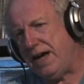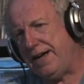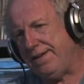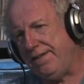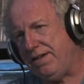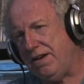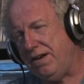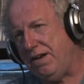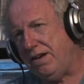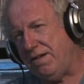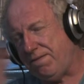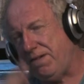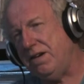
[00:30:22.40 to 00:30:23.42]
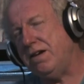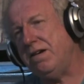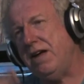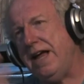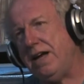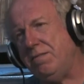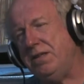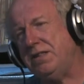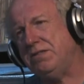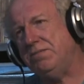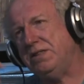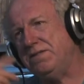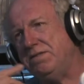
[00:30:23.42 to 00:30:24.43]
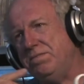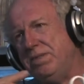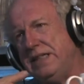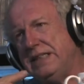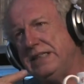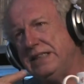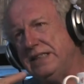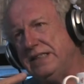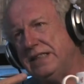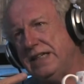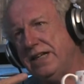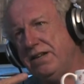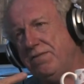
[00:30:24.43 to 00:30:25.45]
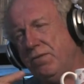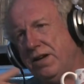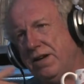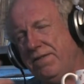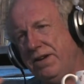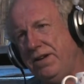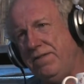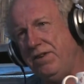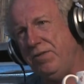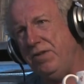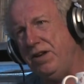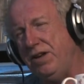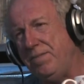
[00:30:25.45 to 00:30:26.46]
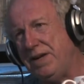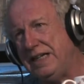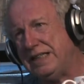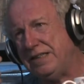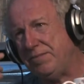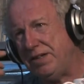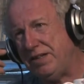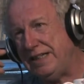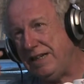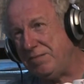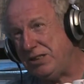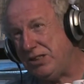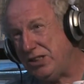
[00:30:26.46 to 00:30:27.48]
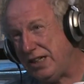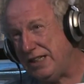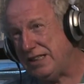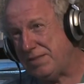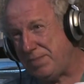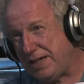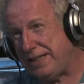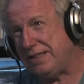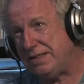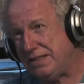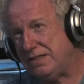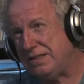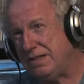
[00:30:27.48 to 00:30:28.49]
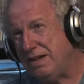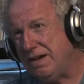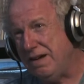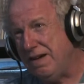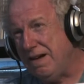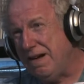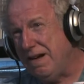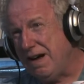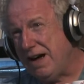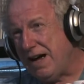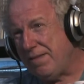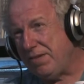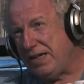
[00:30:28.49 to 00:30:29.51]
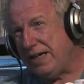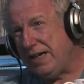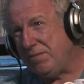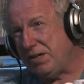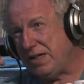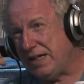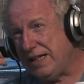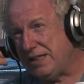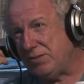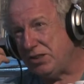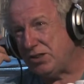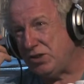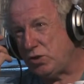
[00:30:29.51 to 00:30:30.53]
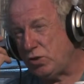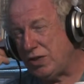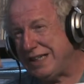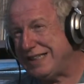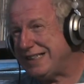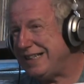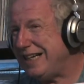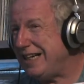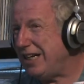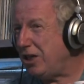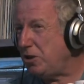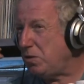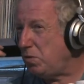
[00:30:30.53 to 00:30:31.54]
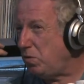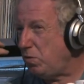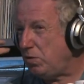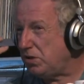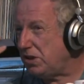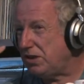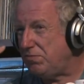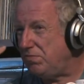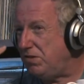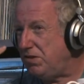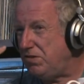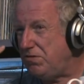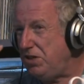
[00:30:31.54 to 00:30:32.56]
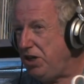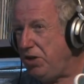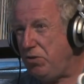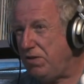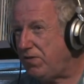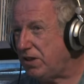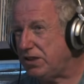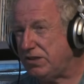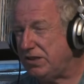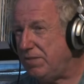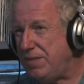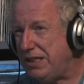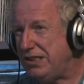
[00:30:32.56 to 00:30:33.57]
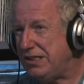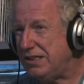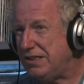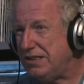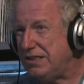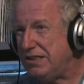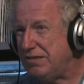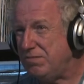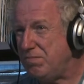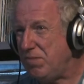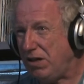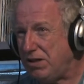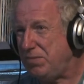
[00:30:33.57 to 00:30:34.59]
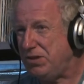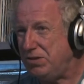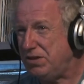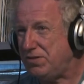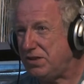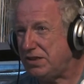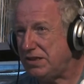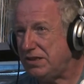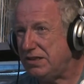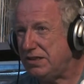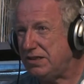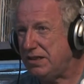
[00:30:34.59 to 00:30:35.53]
add different elements from different bases together of what I've interviewed, in the basis that we are dealing with giant spiders, and we're dealing with things which are translating across universal dimensions, multiple universes.